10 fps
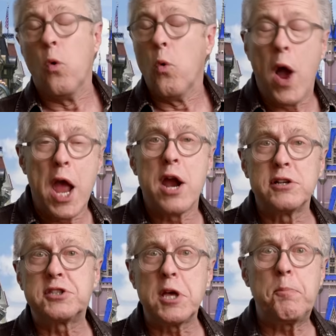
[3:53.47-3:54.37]

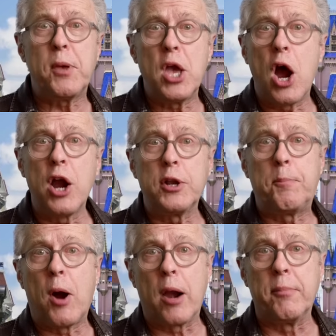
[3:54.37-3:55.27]
Where's the PR
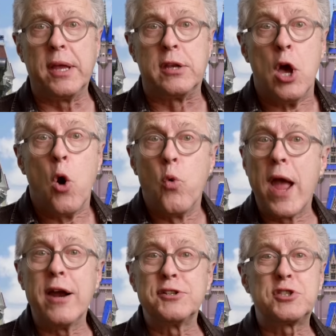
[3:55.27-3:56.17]
department?
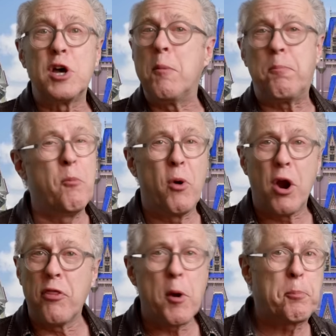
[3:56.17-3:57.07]
Where
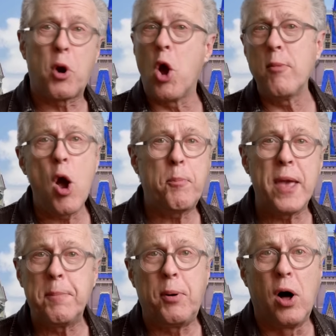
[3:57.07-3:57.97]
are the promo
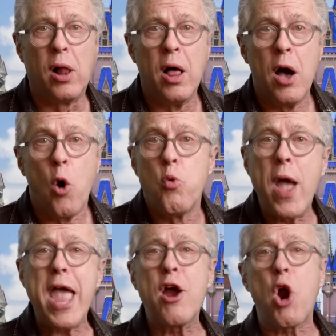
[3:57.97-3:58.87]
people?
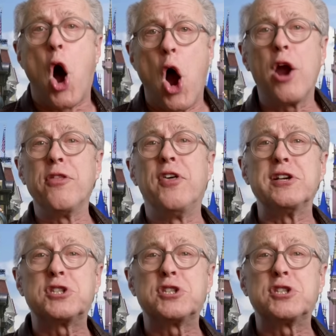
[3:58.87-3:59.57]
Where are the